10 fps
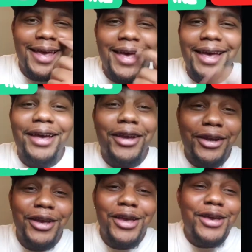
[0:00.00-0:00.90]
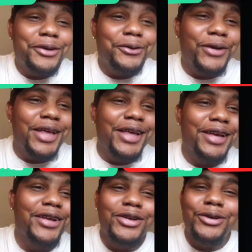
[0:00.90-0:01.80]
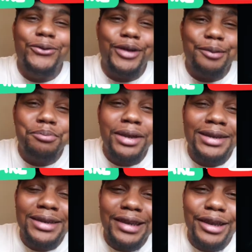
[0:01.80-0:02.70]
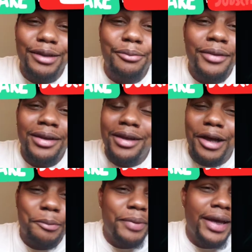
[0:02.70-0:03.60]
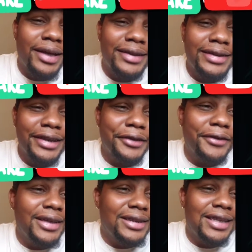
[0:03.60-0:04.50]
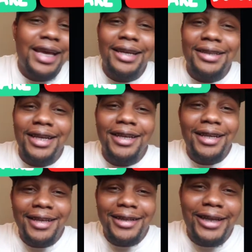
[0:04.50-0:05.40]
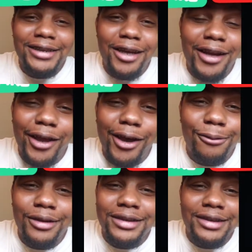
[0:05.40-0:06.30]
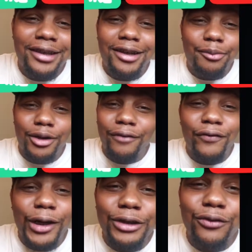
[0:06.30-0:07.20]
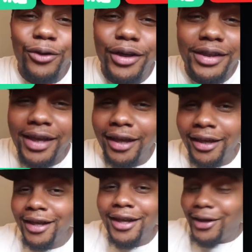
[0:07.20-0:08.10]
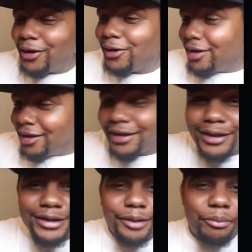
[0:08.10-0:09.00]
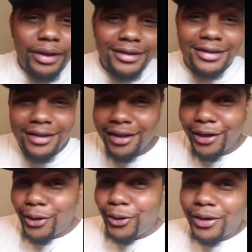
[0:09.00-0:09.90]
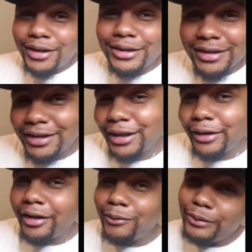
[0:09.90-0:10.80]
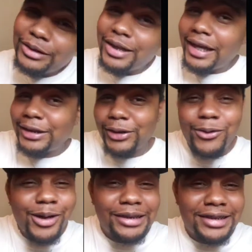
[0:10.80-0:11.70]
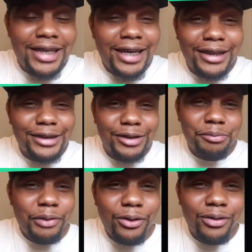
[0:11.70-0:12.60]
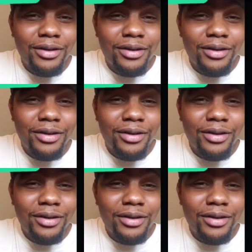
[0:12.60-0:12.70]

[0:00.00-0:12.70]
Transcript: Hey, when the bitch slid him a pack of cigarettes like that, that's how they always get him on the first 48. Oh, here's some pizza. Oh, here's a cigarette. Would you like to go outside and smoke?